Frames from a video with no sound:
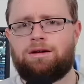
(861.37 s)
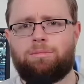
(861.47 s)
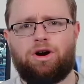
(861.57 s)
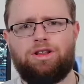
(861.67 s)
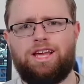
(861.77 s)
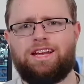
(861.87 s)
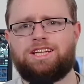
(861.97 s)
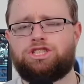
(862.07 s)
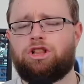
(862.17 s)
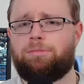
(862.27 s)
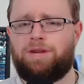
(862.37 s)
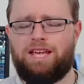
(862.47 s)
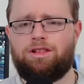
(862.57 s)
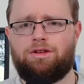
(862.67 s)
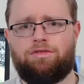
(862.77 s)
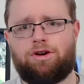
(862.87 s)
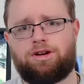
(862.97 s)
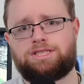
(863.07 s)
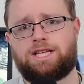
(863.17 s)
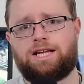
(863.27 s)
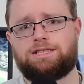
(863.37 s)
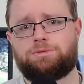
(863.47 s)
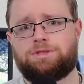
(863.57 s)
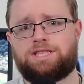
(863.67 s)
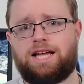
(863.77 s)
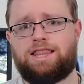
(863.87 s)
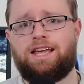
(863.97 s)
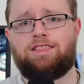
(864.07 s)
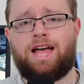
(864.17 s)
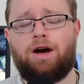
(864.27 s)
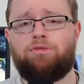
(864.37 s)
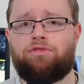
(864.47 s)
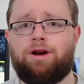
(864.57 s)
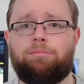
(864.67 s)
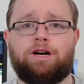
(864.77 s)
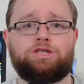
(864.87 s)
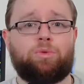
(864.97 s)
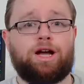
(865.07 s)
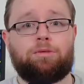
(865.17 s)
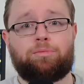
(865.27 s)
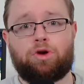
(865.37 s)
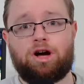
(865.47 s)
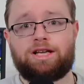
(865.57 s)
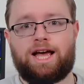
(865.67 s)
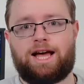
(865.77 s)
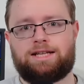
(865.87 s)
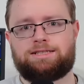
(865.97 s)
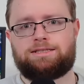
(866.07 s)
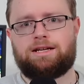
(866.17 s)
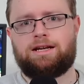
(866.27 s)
Part of the initial appeal of RSNs was that they allowed for a much wider broadcast.